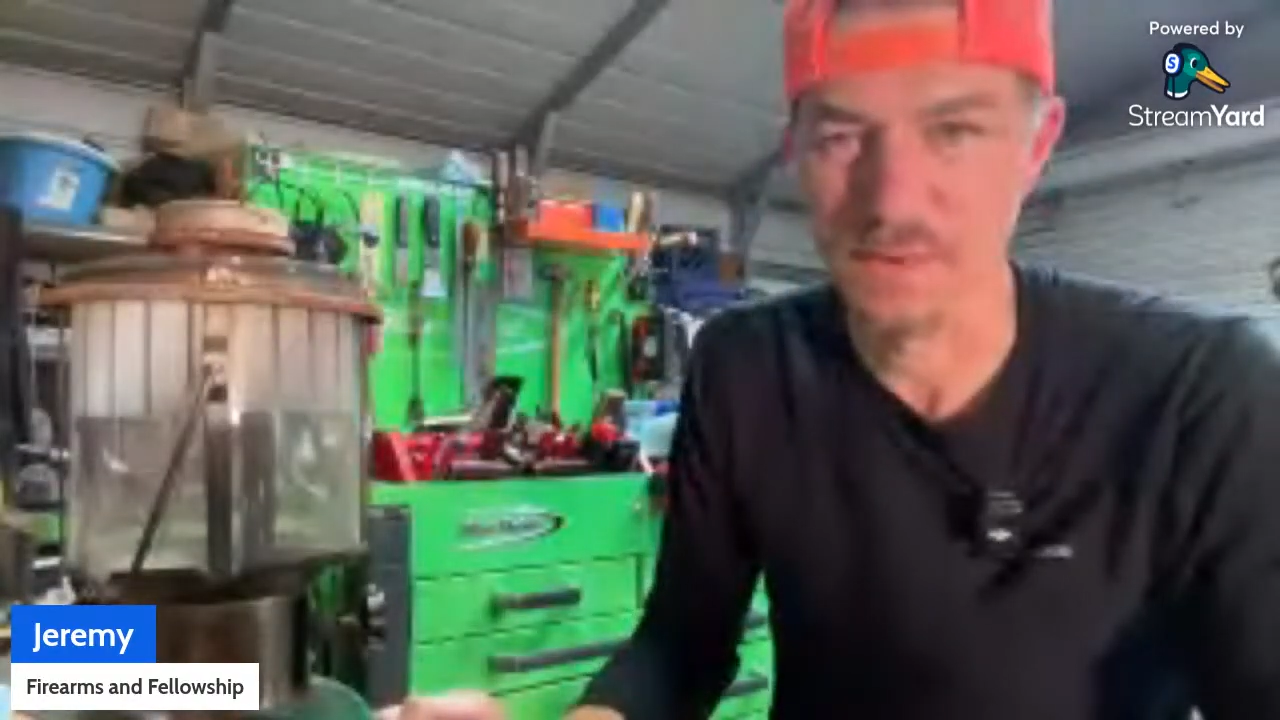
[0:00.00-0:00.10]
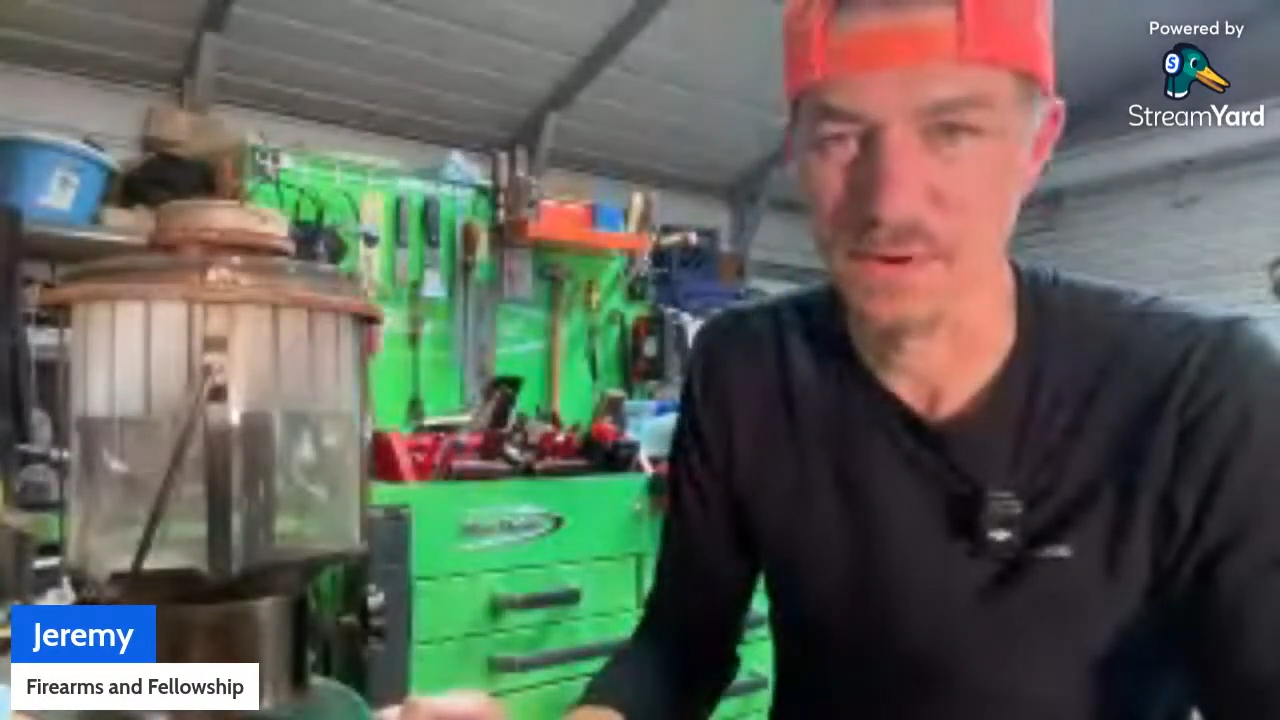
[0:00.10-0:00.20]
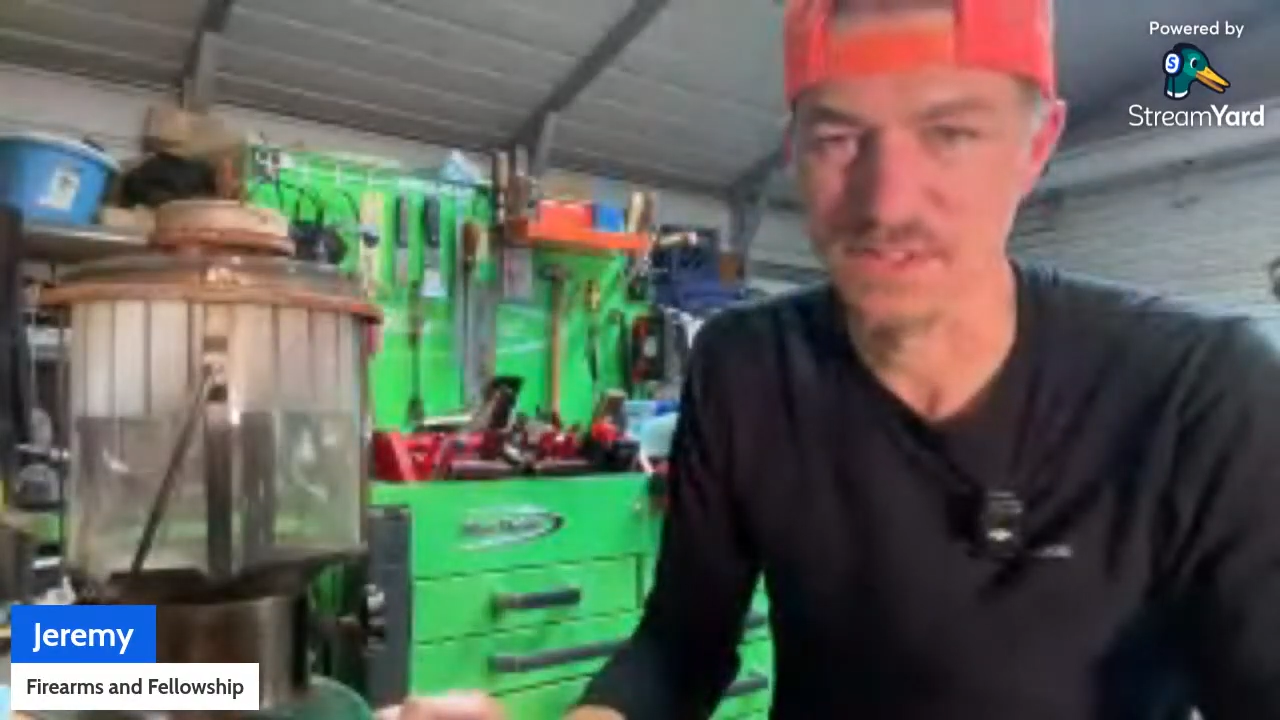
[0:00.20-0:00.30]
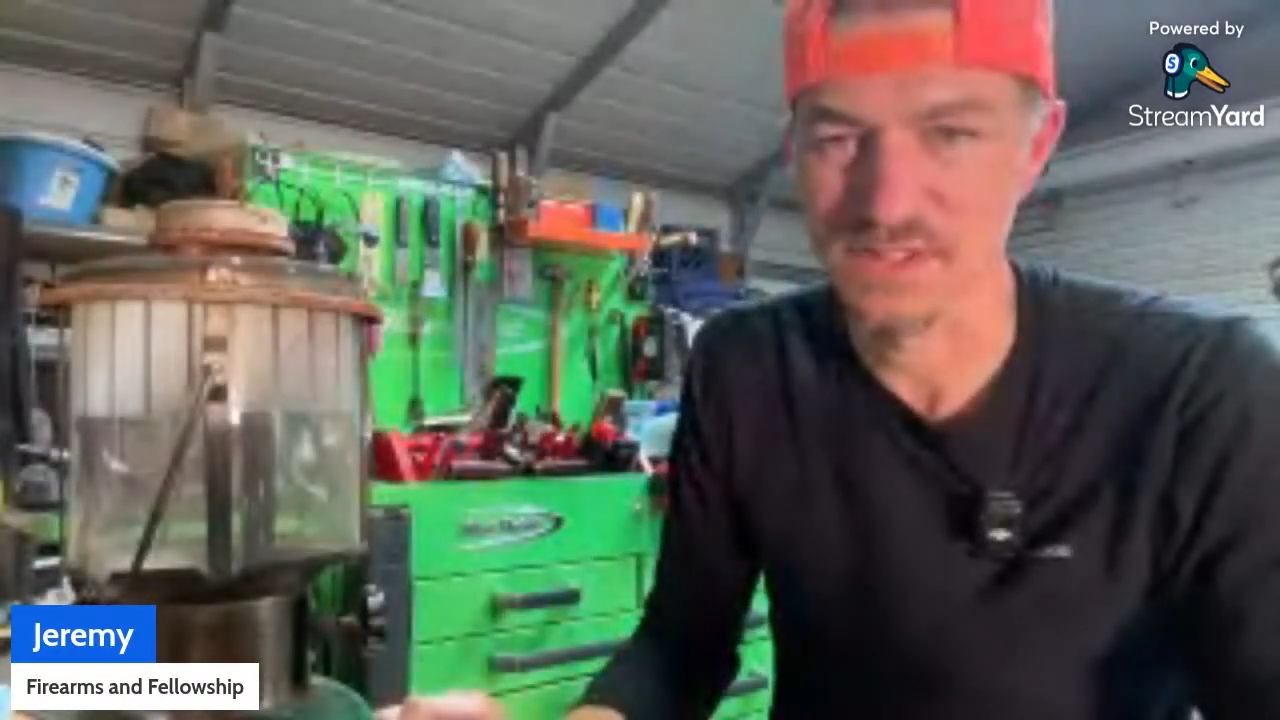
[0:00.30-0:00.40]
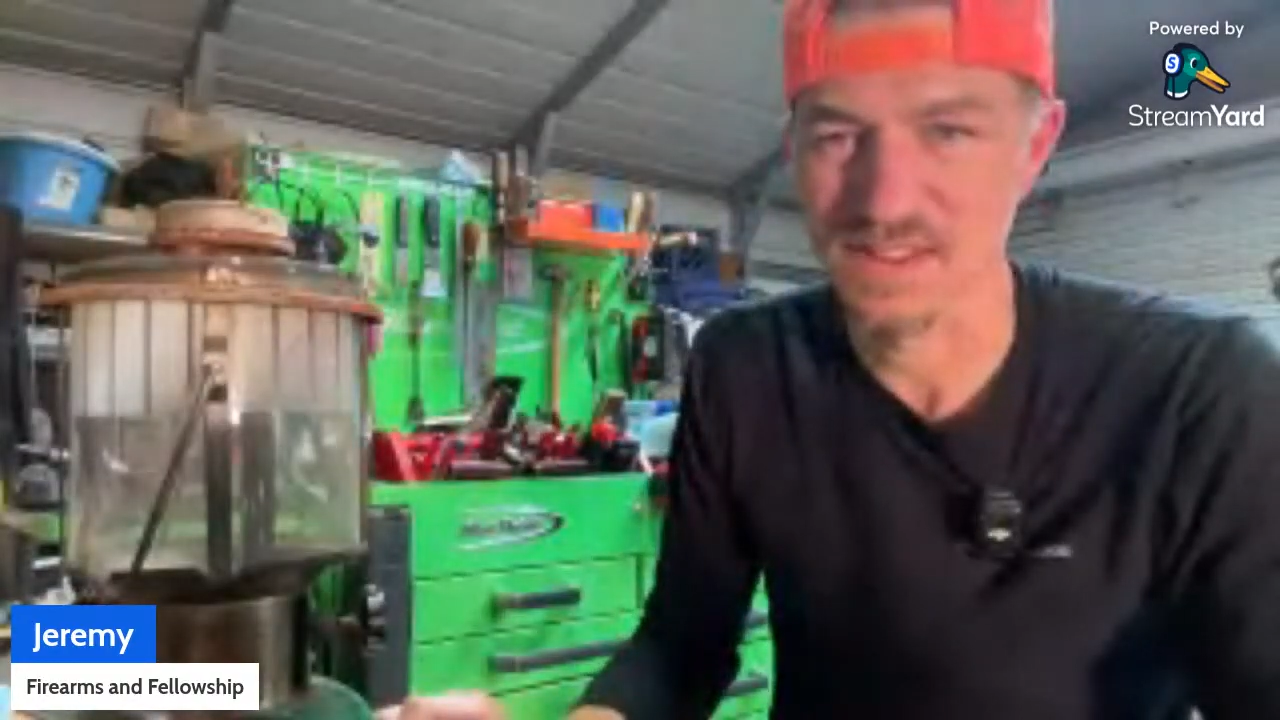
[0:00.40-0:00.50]
Should
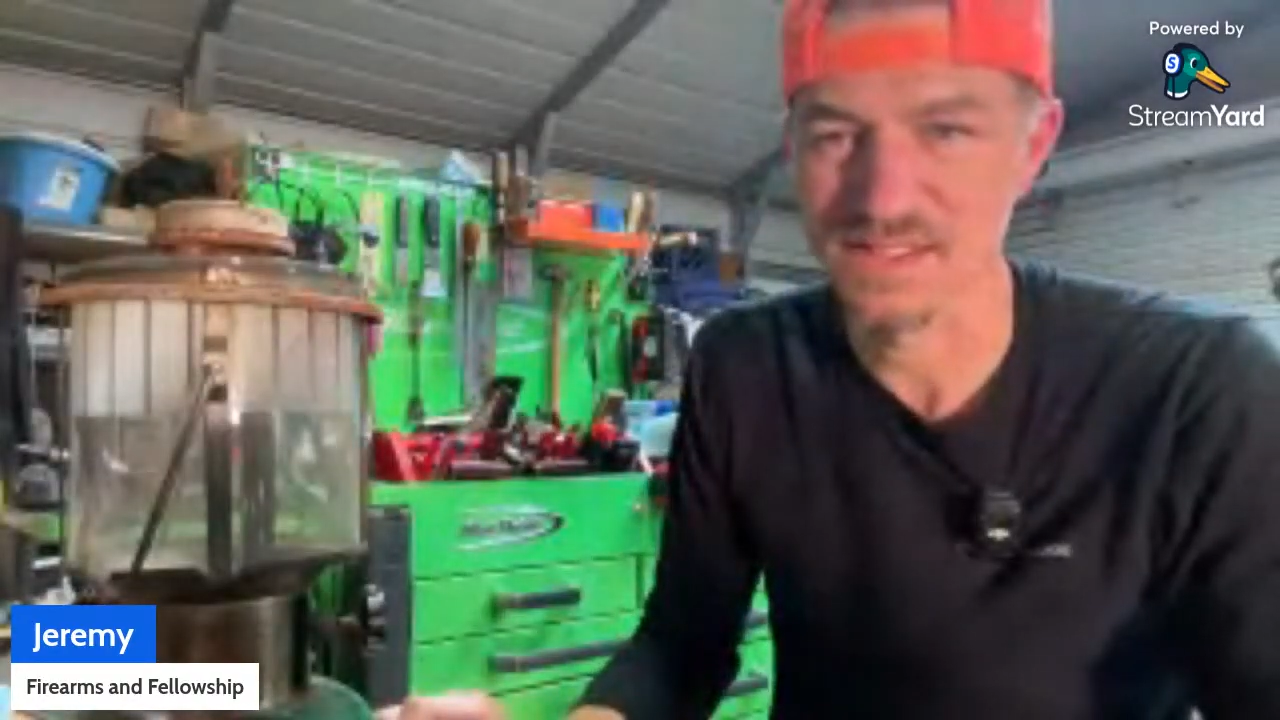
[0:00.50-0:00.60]
I just